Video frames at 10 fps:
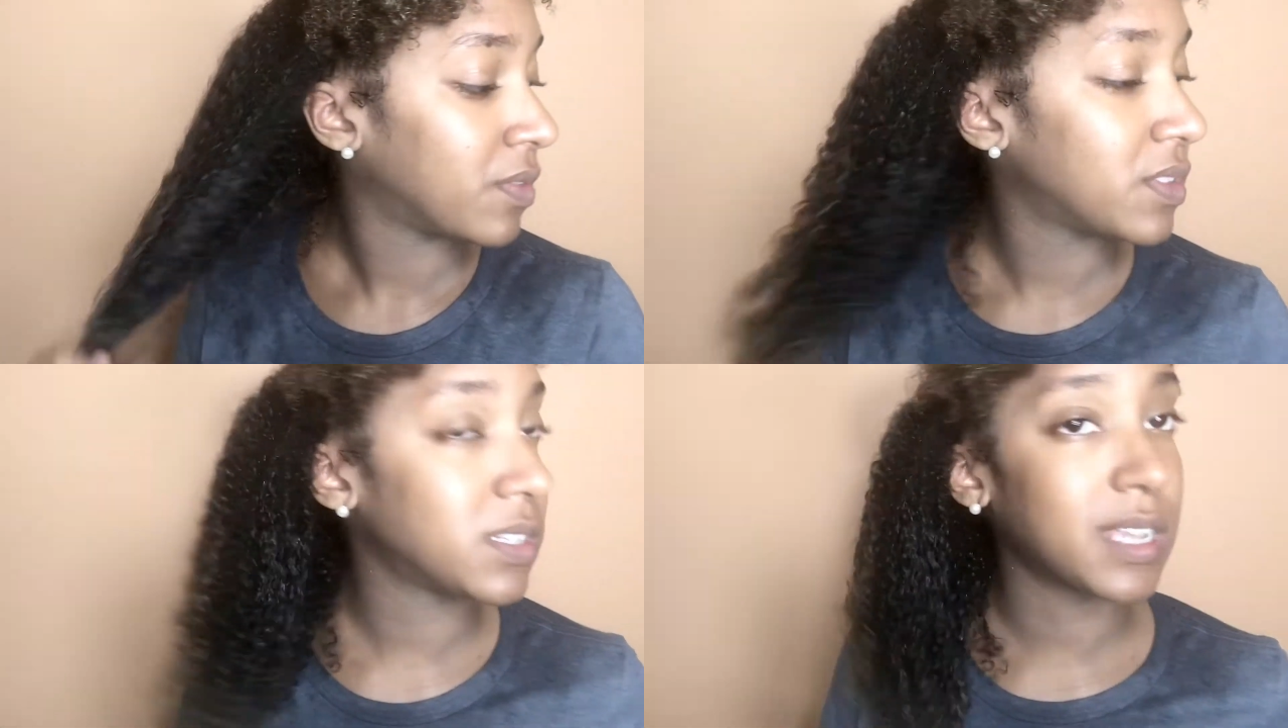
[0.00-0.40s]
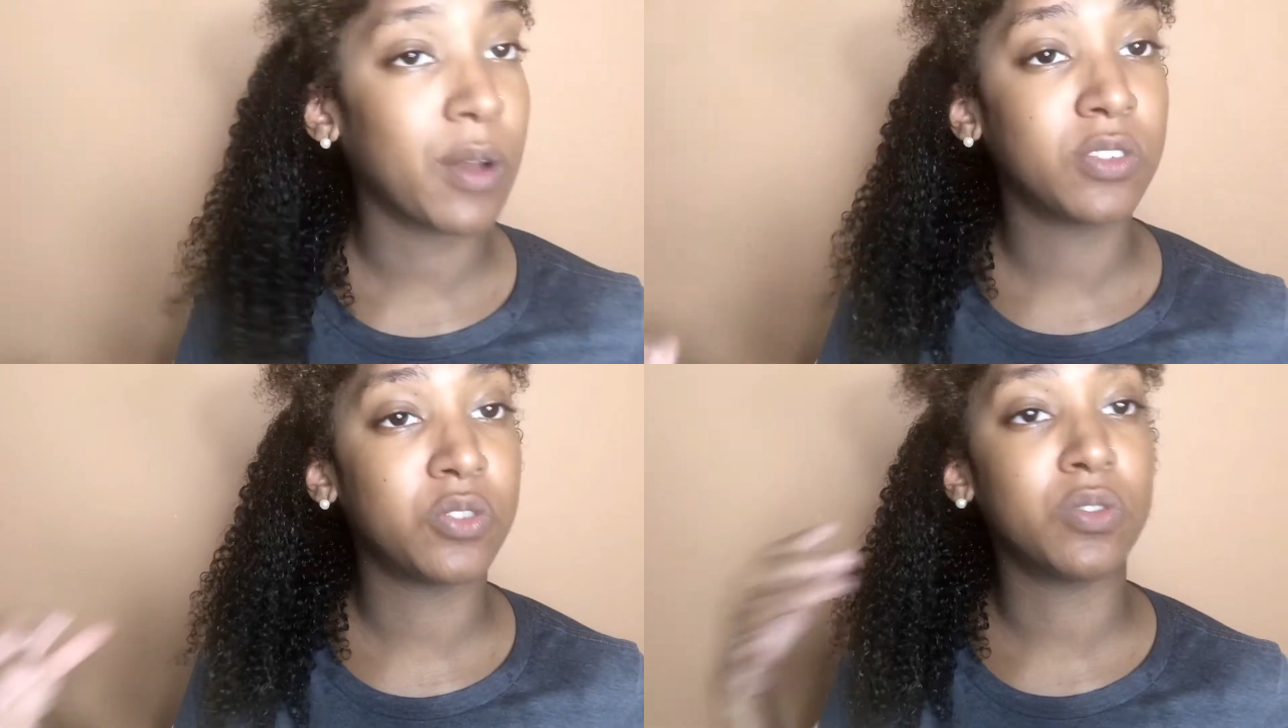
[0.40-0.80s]
This is how
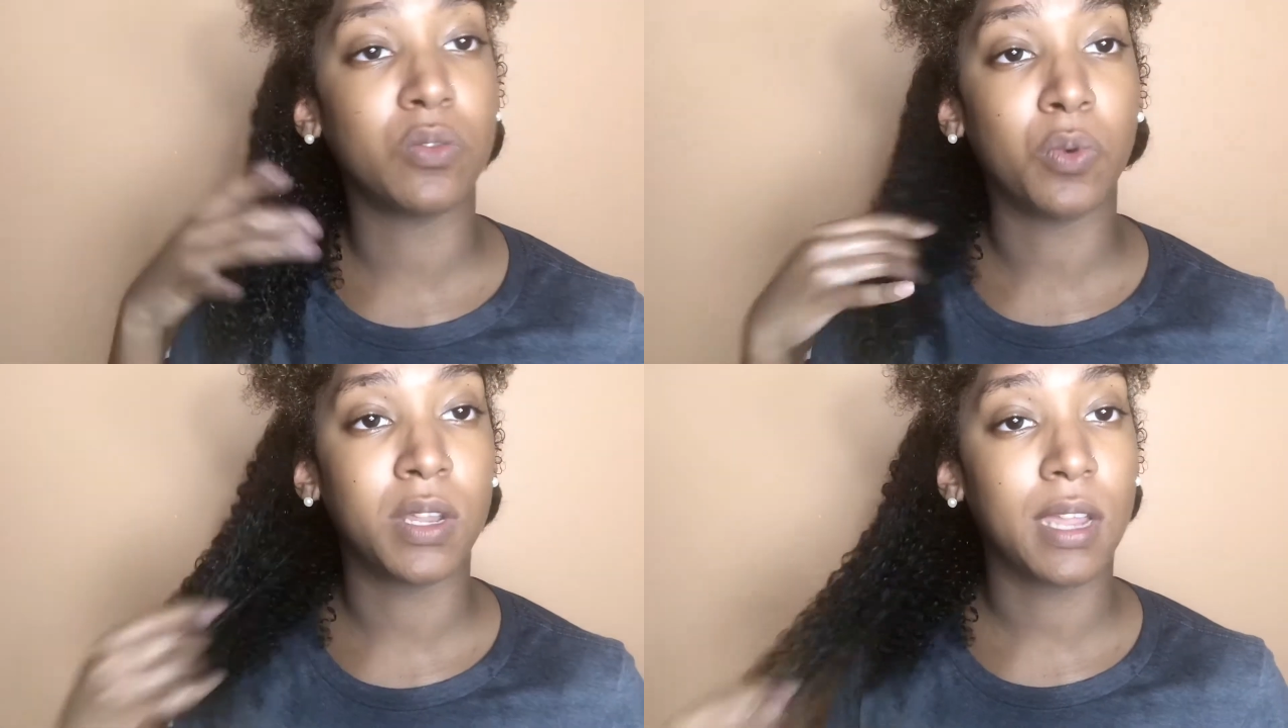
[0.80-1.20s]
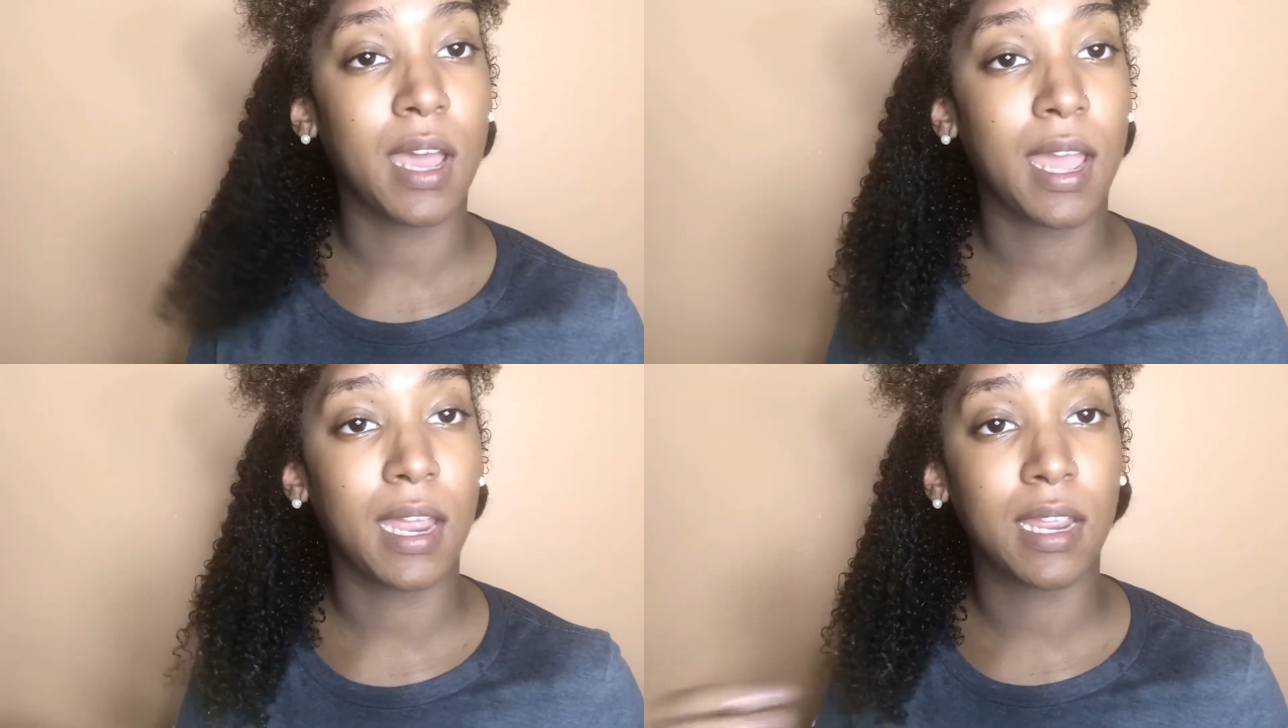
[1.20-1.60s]
I do it when
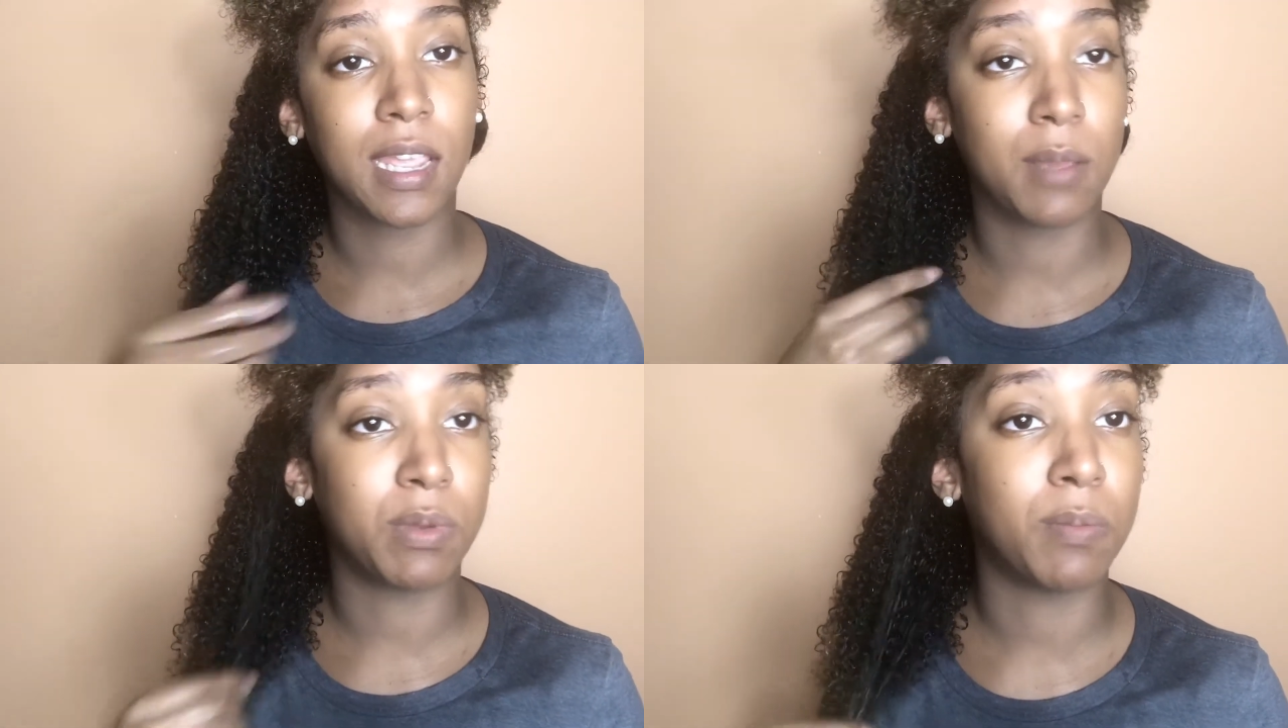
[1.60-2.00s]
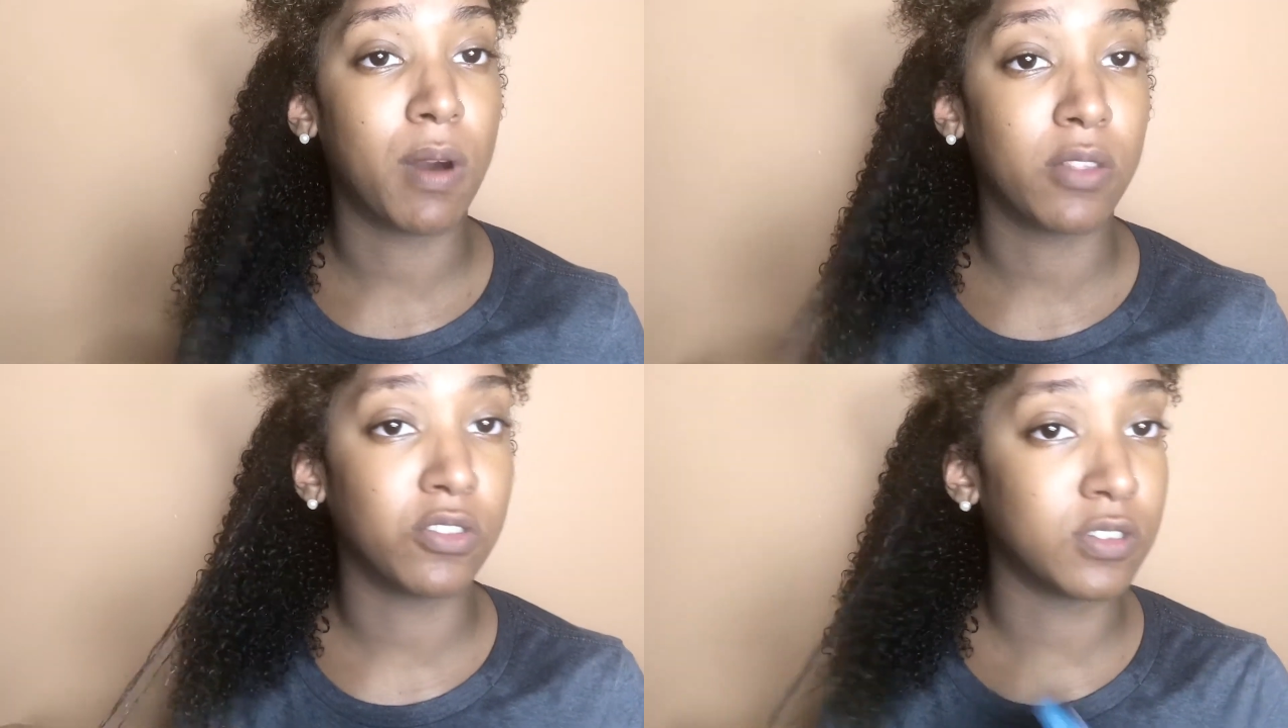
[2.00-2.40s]
I can't be
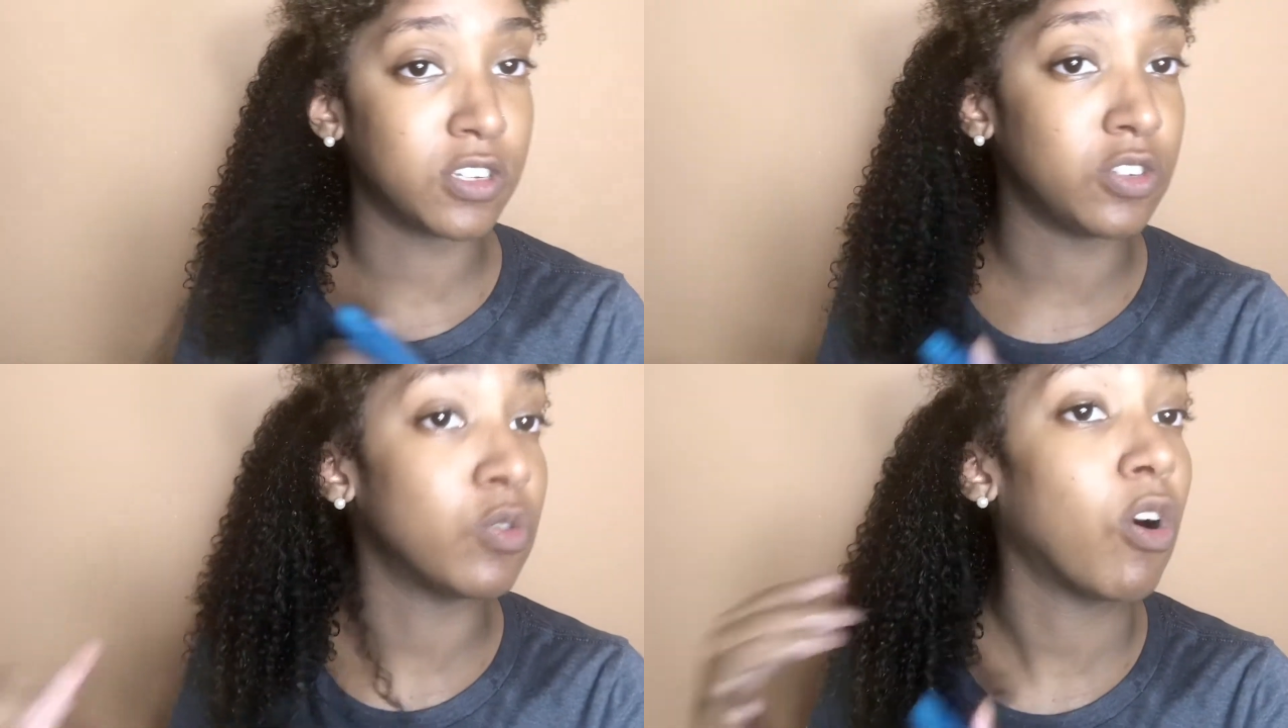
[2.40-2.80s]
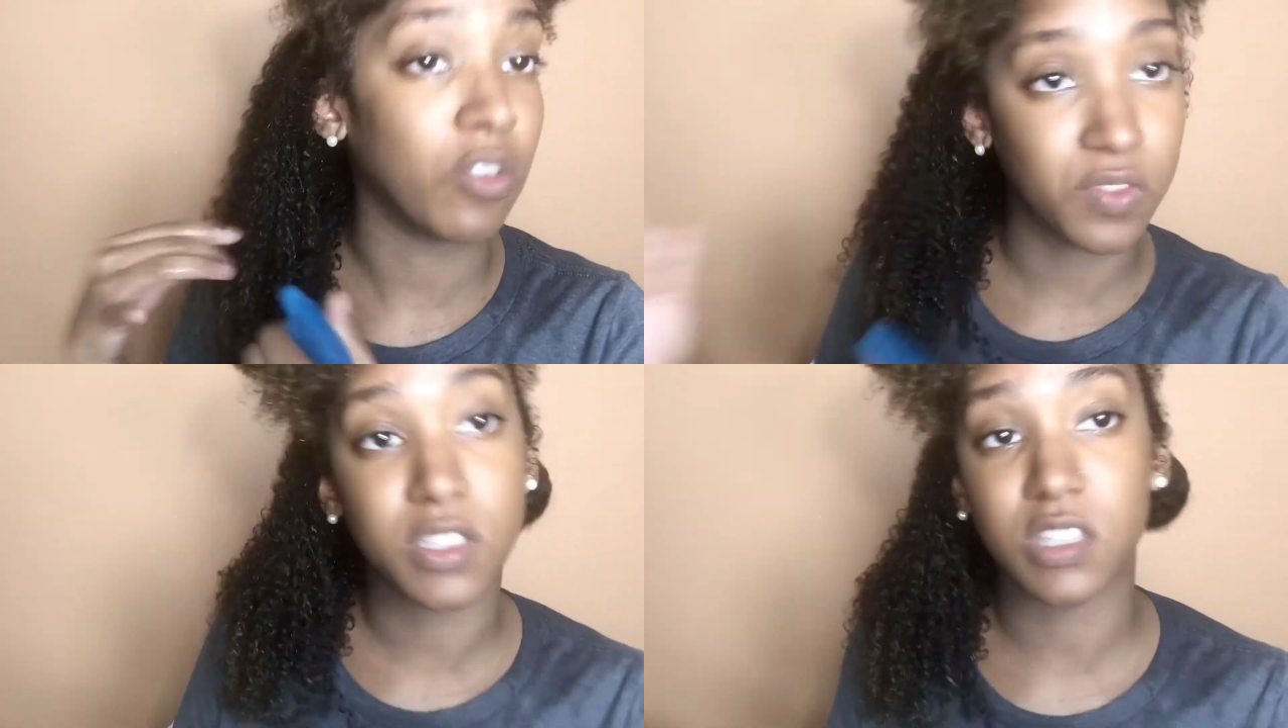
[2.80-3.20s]
bothered to do all
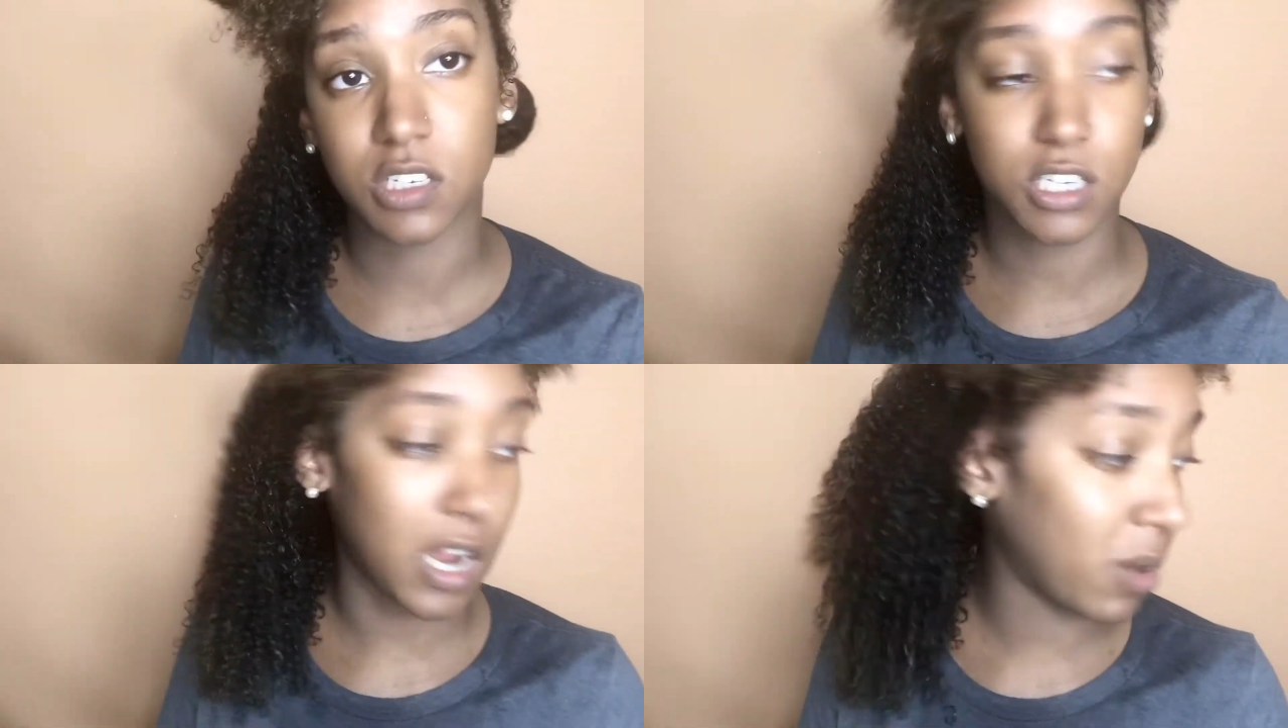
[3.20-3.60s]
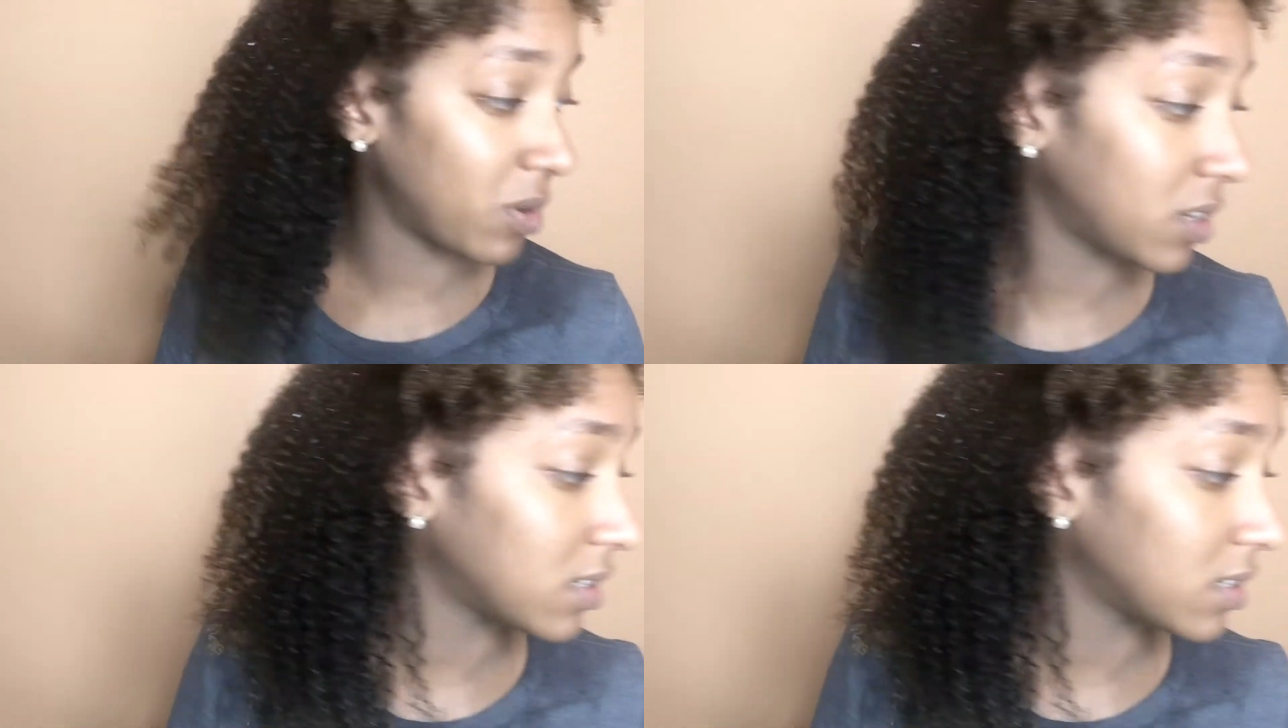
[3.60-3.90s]
of this in the shower.